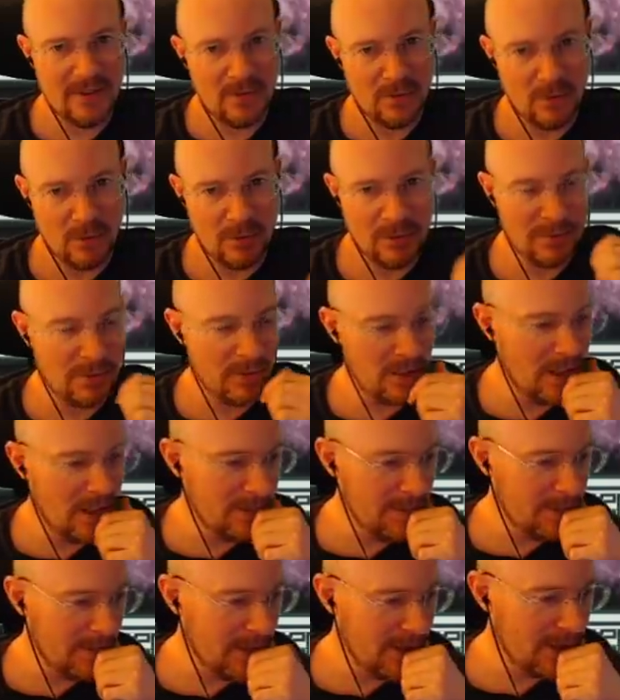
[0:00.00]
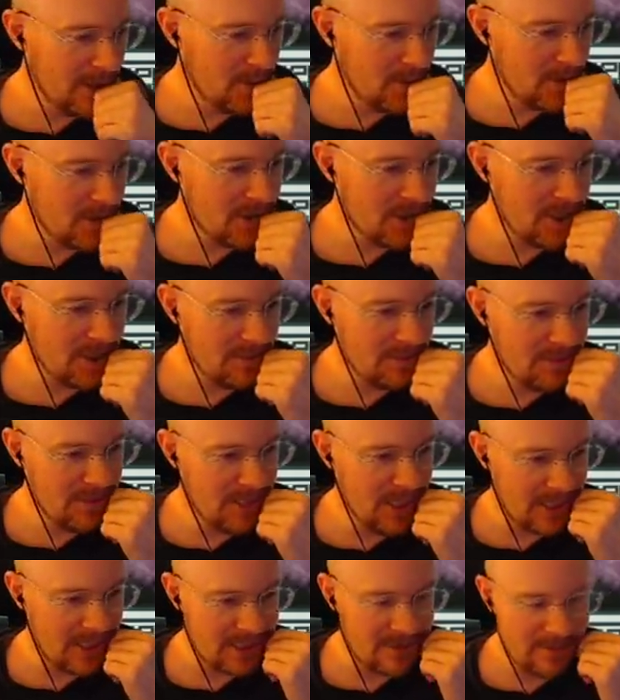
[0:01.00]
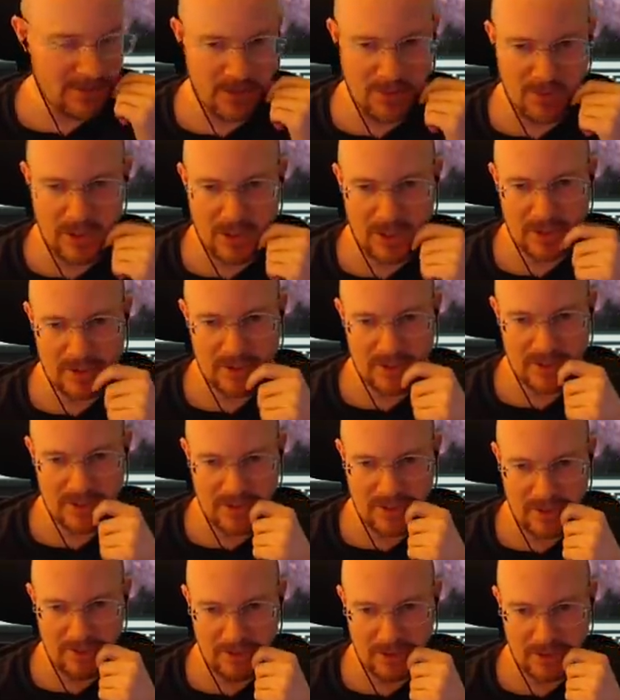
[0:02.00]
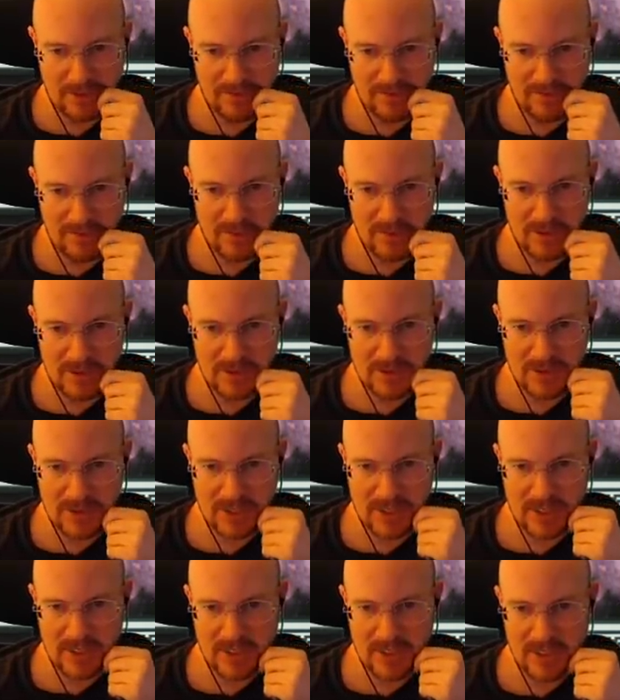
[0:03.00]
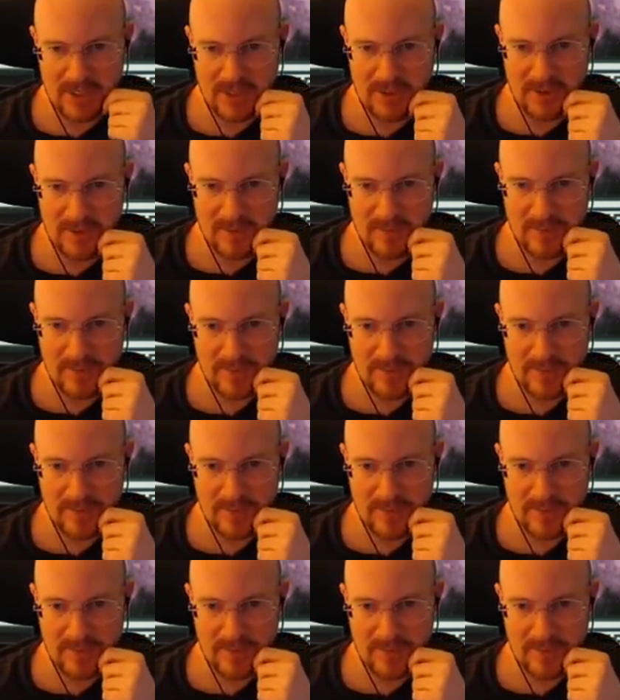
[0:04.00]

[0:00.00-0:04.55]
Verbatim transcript: We'll be I'll be playing your ship next, Mel Walker, so I'm looking forward to checking that out.